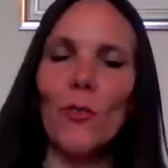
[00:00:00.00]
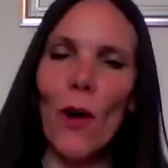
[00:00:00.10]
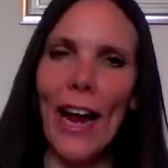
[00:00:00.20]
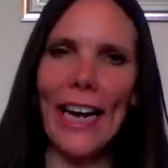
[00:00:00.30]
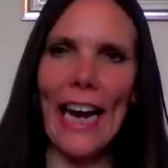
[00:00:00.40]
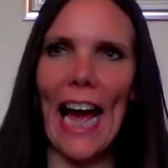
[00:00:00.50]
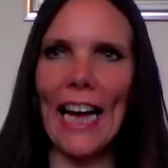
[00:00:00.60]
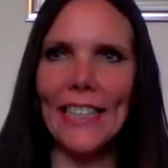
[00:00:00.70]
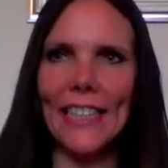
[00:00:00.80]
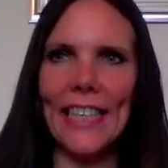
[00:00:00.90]
great,
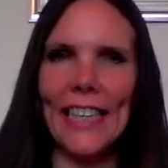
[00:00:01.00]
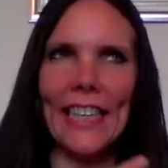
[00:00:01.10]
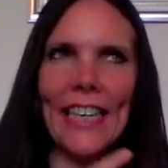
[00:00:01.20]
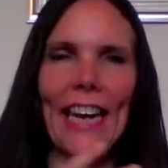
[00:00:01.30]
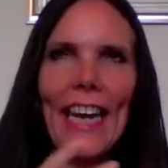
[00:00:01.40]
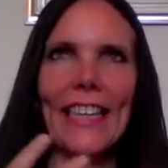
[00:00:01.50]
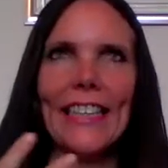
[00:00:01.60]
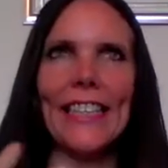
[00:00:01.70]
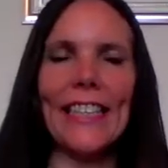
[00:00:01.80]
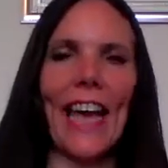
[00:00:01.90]
as in
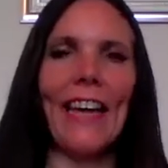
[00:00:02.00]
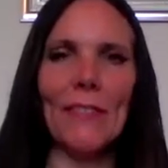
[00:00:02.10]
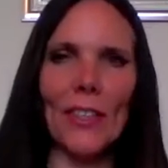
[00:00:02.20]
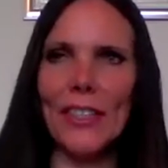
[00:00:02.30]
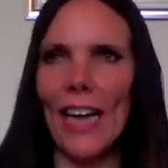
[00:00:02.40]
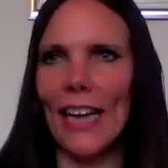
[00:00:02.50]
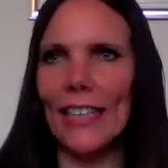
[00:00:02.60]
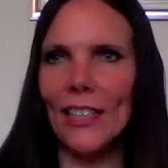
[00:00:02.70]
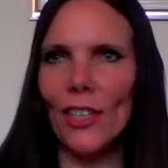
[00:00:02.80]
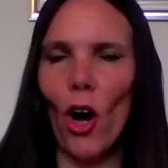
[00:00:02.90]
it saves us getting
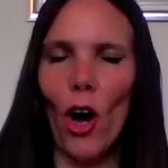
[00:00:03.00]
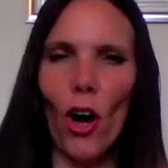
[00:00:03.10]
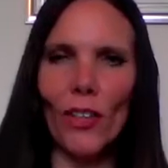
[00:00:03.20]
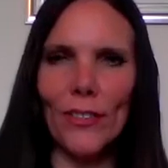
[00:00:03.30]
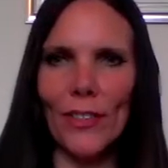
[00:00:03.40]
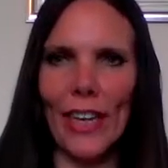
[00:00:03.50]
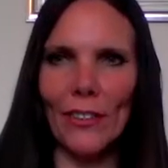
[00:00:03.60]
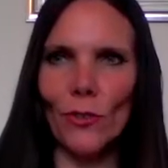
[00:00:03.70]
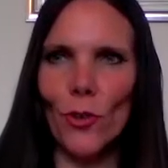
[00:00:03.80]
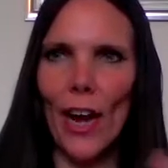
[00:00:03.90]
into cars or
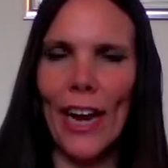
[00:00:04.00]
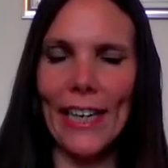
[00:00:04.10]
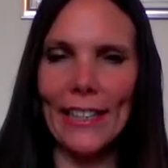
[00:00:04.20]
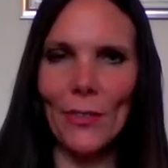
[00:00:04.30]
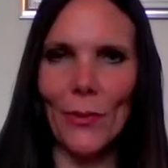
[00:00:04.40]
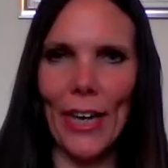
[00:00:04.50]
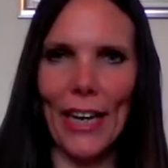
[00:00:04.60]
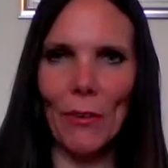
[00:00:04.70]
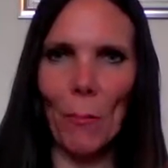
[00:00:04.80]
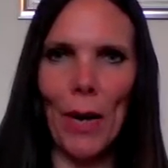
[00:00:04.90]
getting on trains or
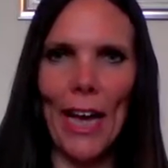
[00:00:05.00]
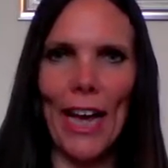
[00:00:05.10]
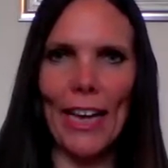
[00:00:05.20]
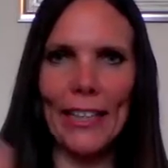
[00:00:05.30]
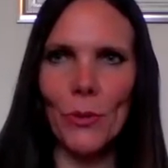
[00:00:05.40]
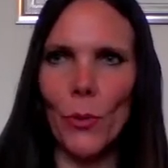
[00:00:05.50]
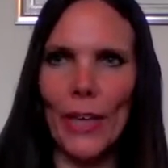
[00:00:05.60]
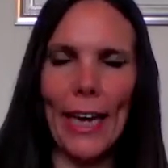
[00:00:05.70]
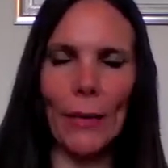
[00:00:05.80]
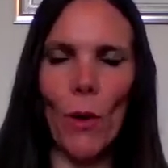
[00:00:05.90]
getting on planes or
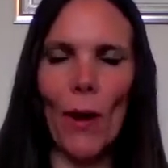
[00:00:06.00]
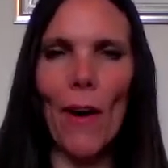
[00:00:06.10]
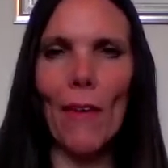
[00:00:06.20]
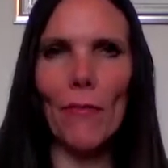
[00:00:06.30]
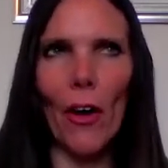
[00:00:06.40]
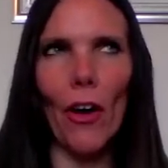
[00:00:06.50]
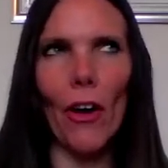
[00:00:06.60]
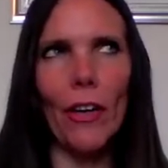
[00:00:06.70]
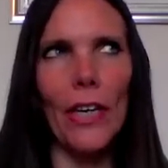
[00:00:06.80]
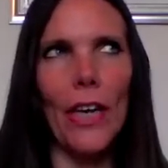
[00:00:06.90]
getting wherever.
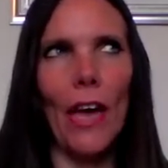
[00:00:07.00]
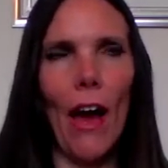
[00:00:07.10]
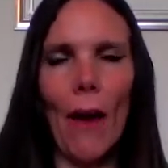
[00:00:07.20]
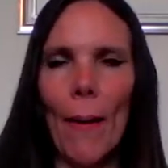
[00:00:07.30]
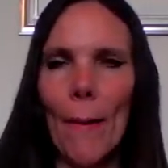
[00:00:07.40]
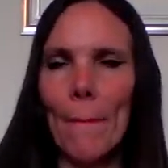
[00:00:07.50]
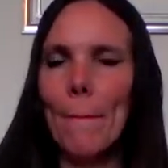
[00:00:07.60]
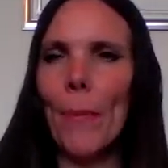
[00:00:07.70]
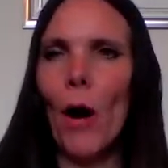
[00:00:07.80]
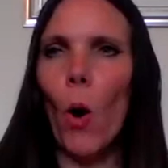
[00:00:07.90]

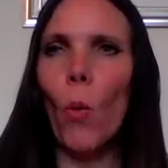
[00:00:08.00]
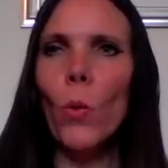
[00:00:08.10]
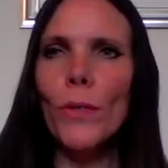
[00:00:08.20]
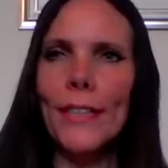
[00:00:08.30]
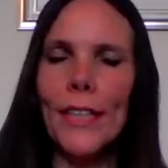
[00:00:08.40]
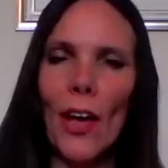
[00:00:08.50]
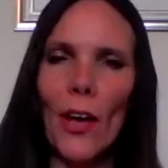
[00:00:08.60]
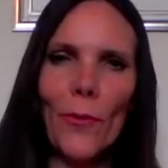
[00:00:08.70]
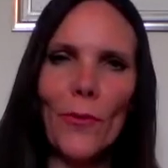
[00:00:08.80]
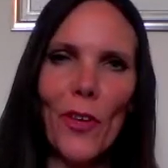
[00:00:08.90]
But
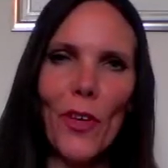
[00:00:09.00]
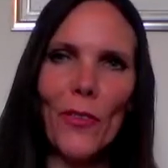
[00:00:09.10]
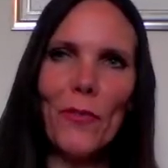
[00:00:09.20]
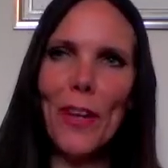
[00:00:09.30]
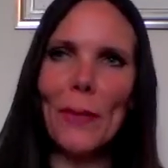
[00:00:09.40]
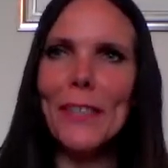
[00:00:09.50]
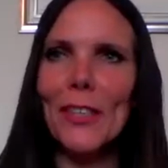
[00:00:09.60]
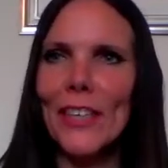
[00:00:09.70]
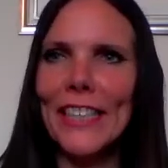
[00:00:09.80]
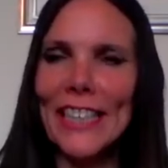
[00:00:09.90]
also the flip
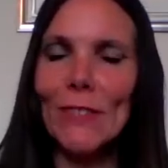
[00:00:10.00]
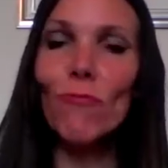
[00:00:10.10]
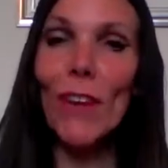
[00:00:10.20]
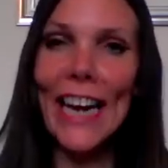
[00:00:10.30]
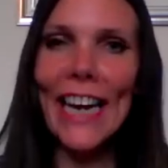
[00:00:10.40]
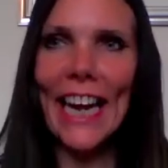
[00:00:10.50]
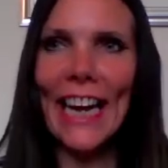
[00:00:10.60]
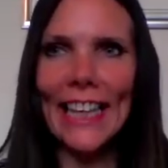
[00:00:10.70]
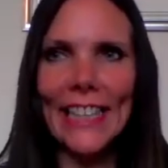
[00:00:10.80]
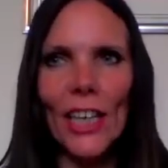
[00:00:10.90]
side is
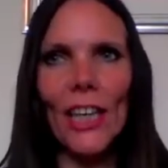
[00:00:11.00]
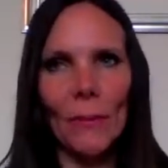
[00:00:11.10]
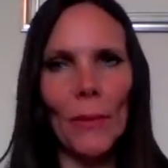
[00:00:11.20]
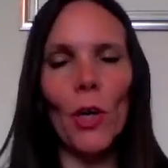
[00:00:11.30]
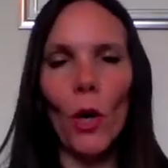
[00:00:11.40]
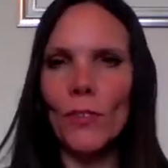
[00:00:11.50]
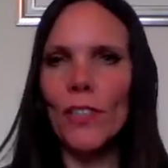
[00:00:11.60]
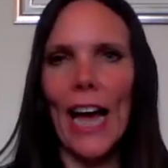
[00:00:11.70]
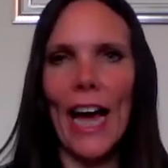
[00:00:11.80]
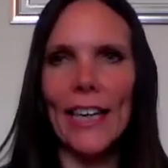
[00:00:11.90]
human
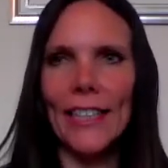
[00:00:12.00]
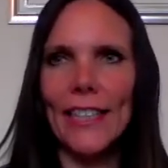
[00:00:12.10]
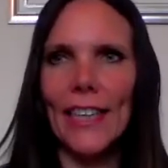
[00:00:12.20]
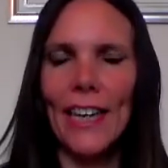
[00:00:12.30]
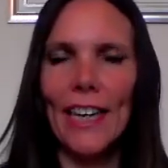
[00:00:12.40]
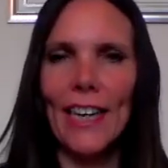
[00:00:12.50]
contact.